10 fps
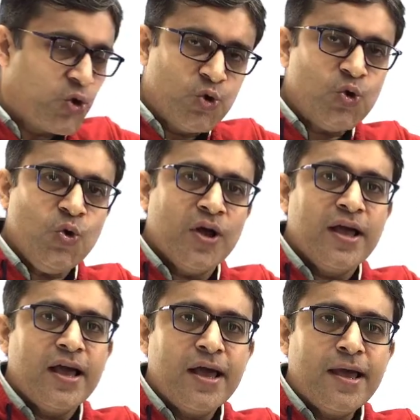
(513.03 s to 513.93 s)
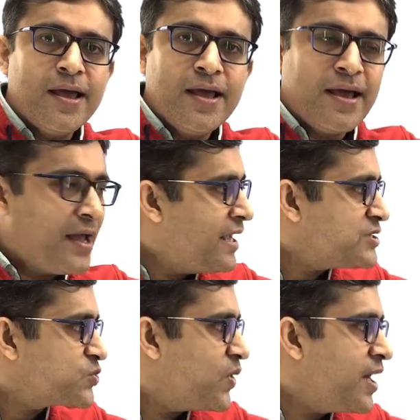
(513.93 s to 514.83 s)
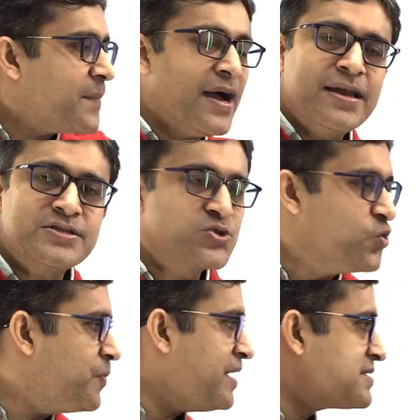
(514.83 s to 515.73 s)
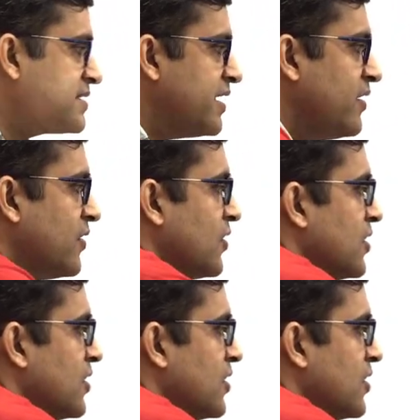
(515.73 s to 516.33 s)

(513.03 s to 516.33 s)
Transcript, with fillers: 2a square minus 2bc.